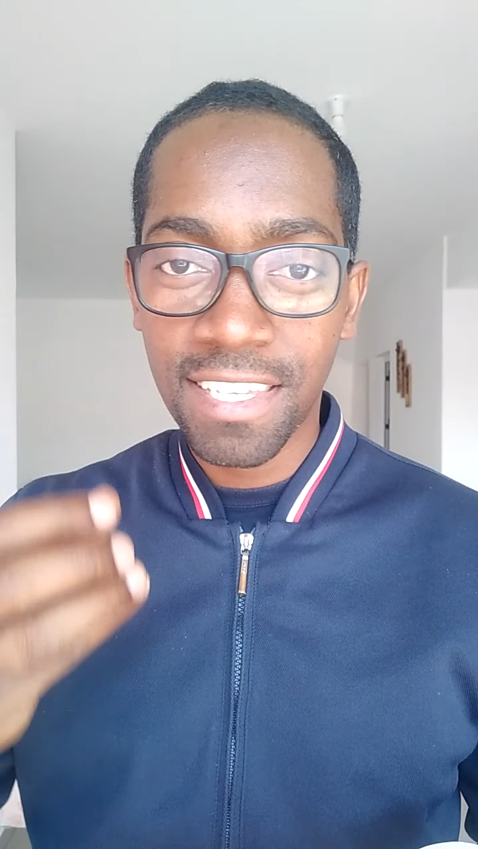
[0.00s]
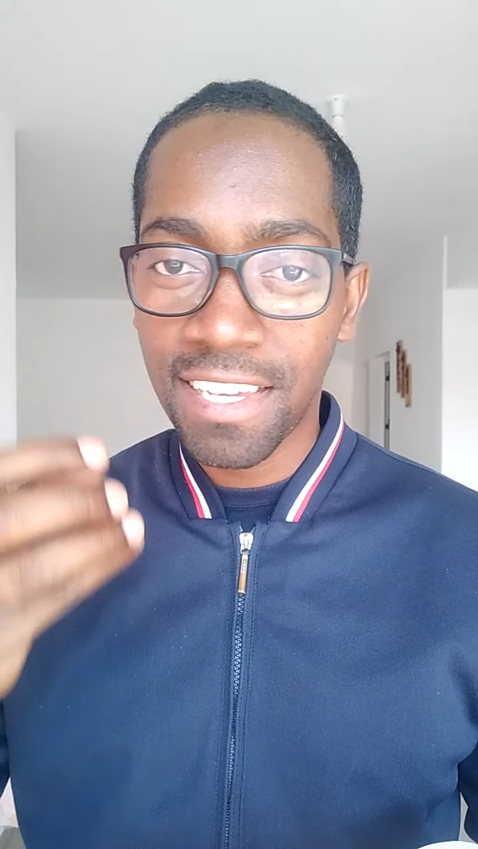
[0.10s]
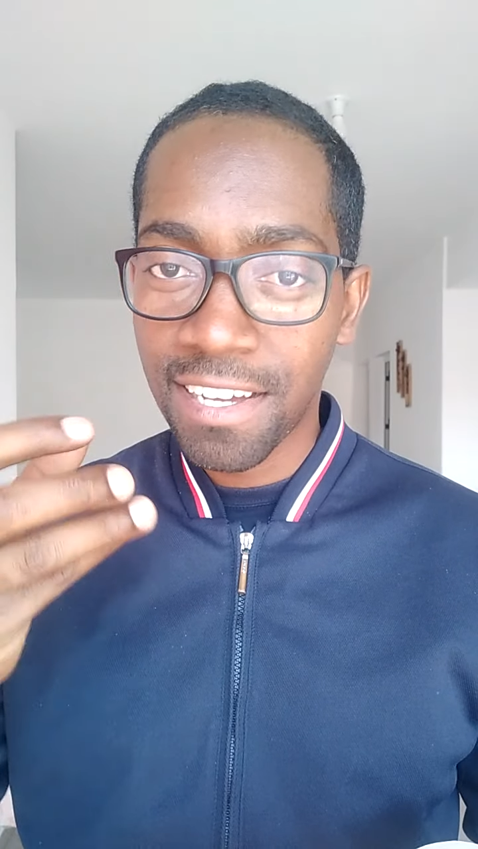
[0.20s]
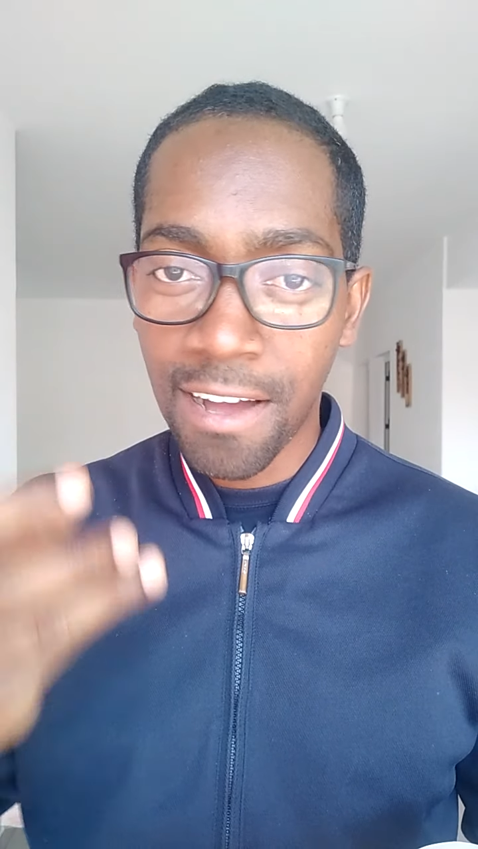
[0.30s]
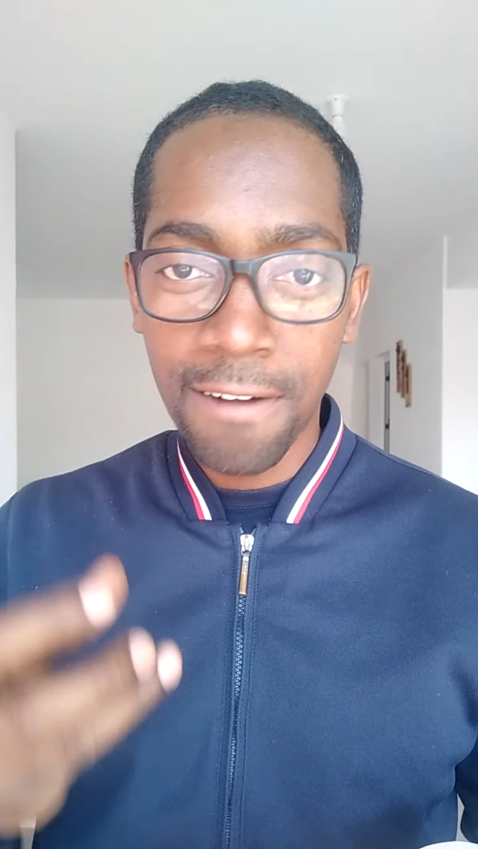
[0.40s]

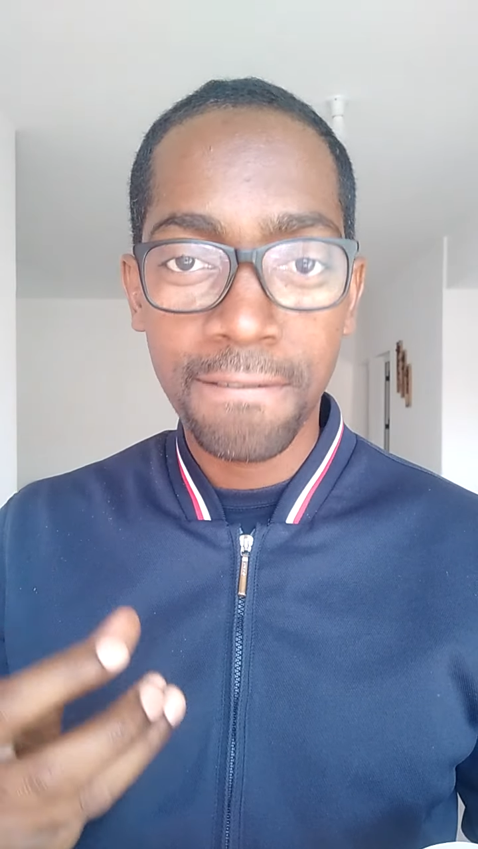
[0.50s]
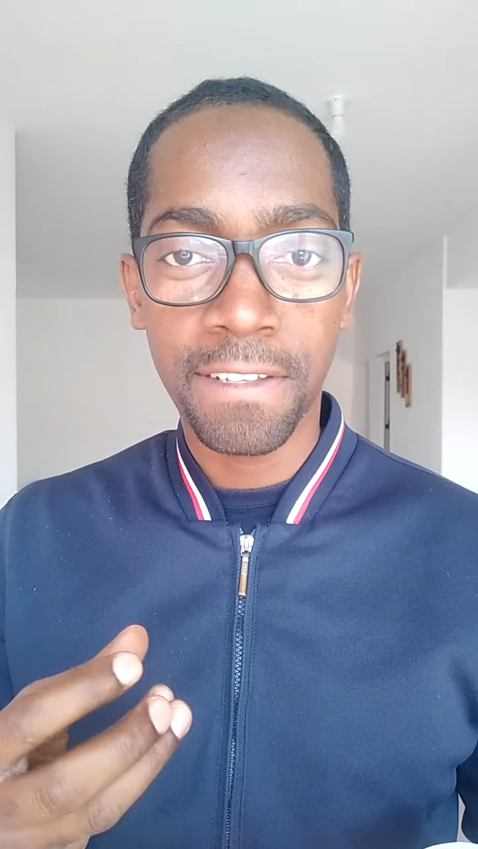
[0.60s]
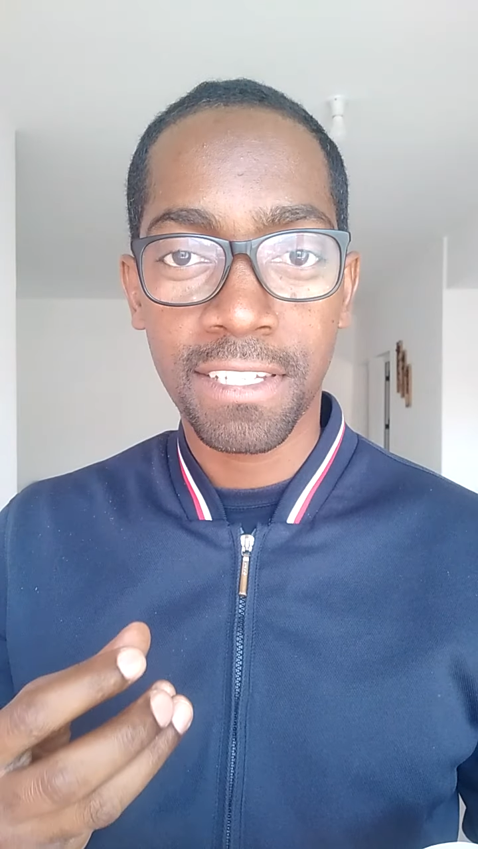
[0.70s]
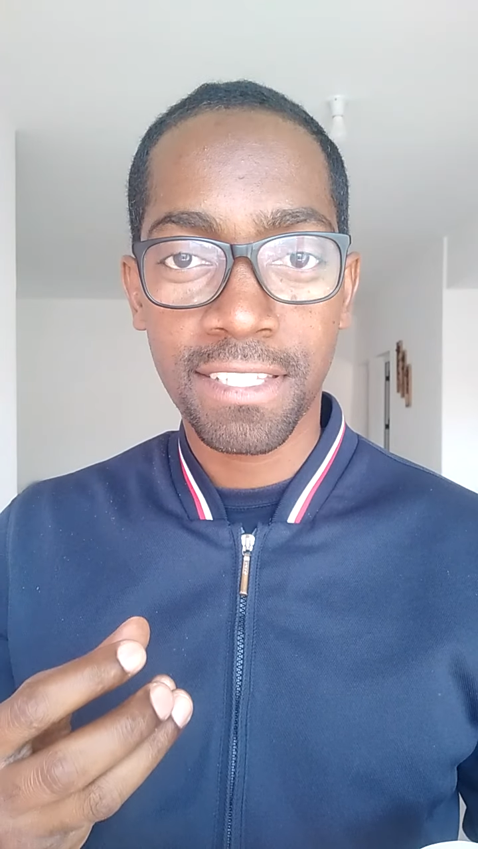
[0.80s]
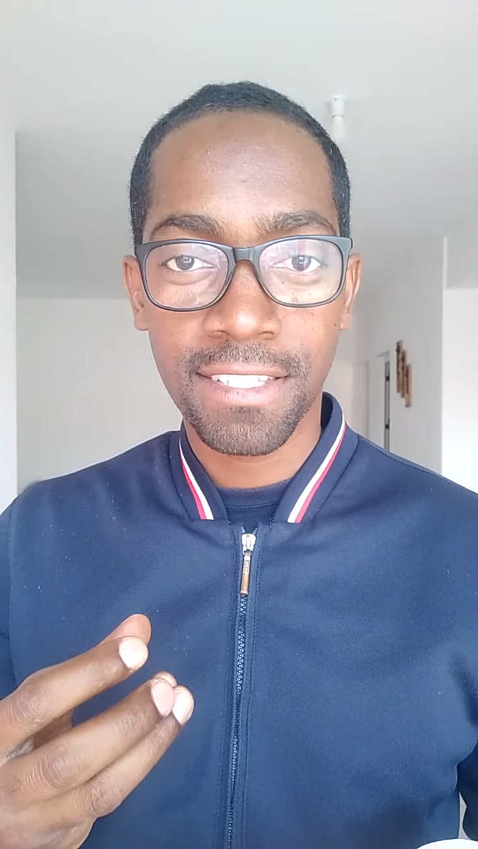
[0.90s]
in a
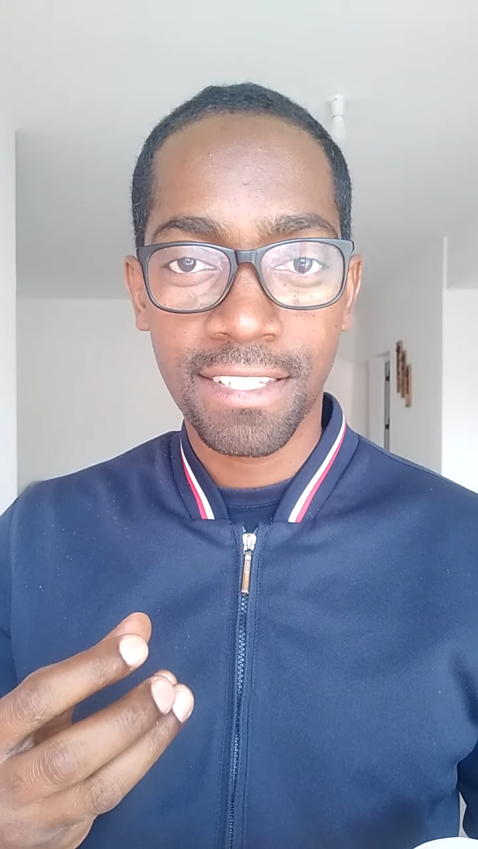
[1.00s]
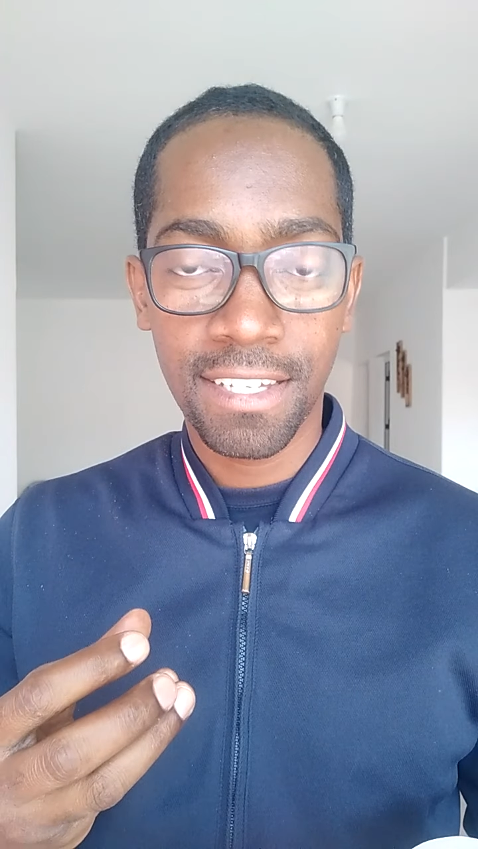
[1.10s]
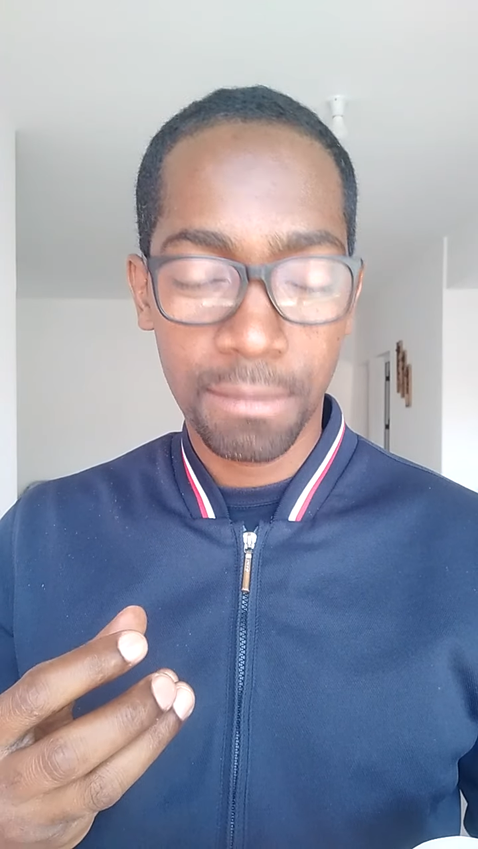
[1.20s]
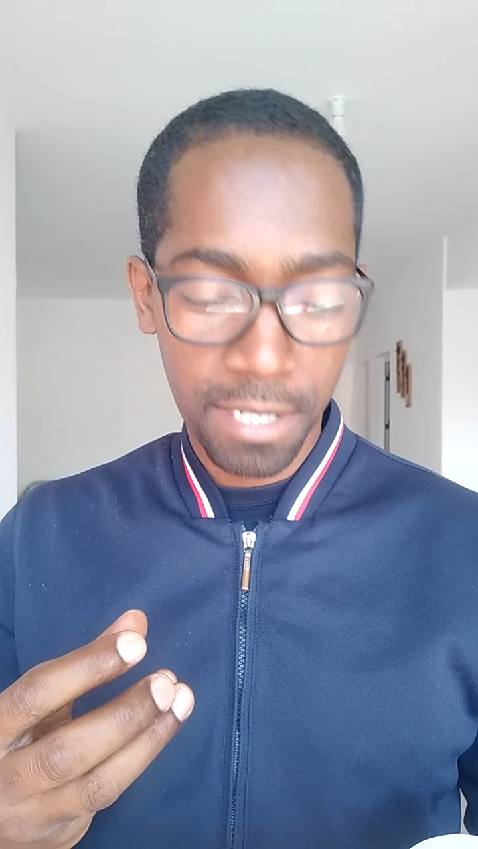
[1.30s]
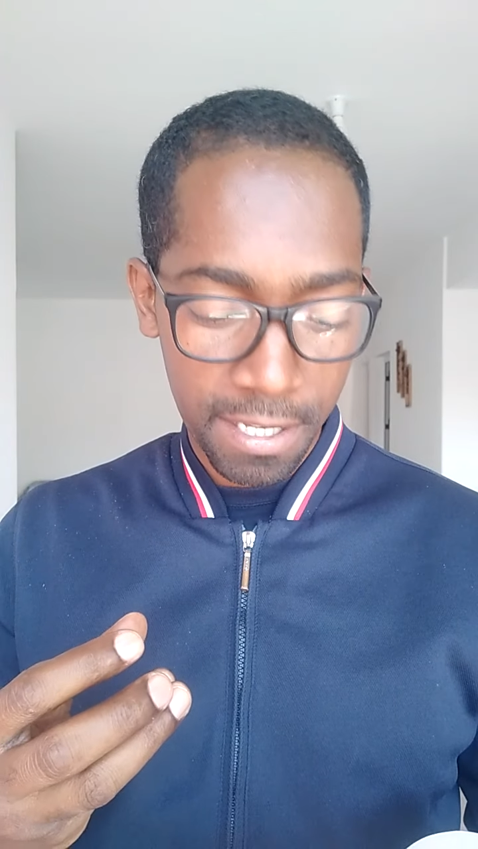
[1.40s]
conflict,
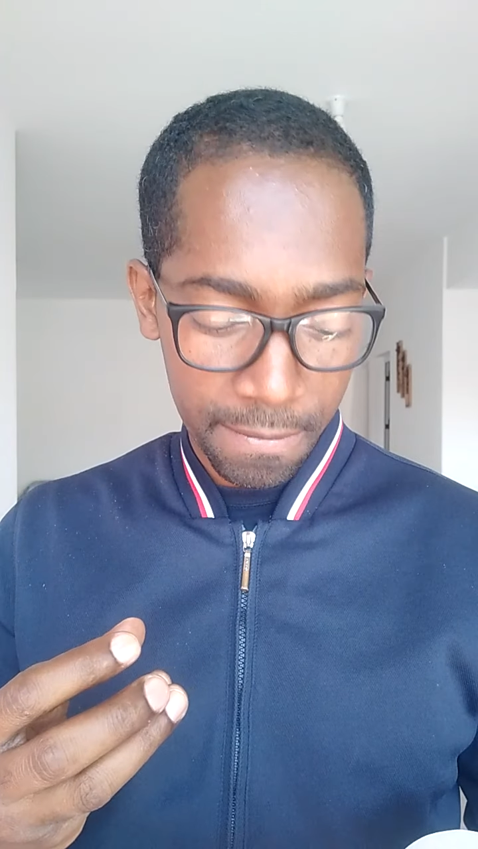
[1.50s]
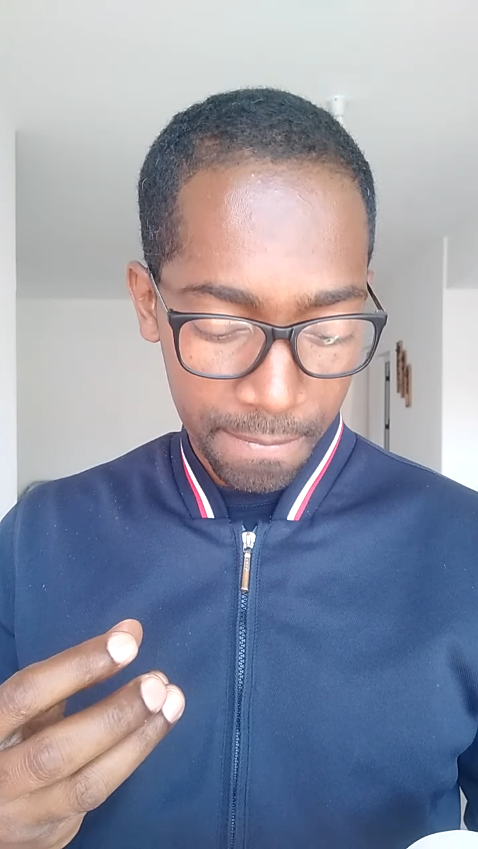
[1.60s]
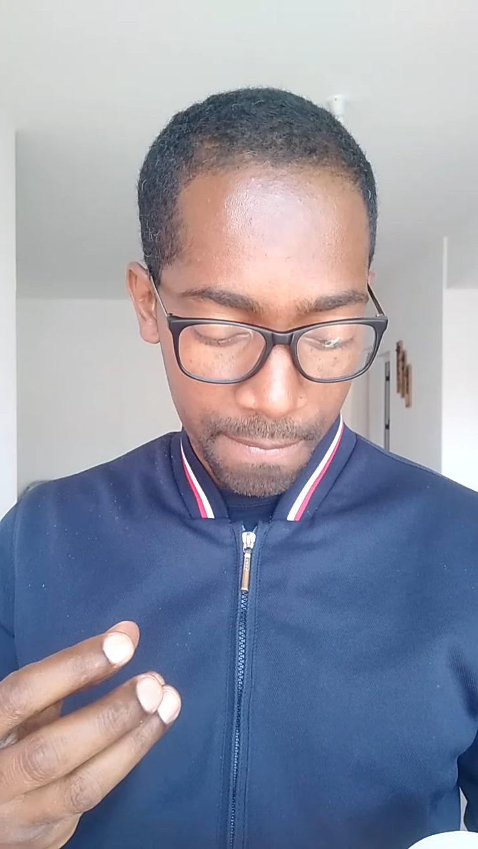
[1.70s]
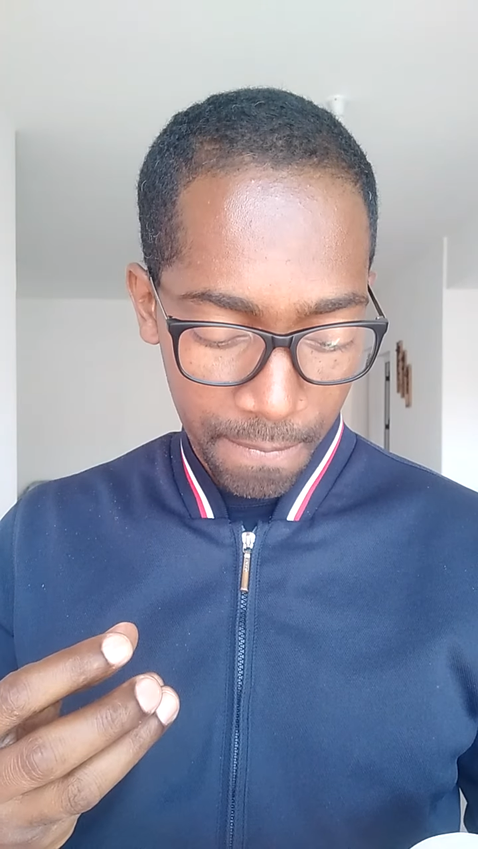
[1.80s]
okay?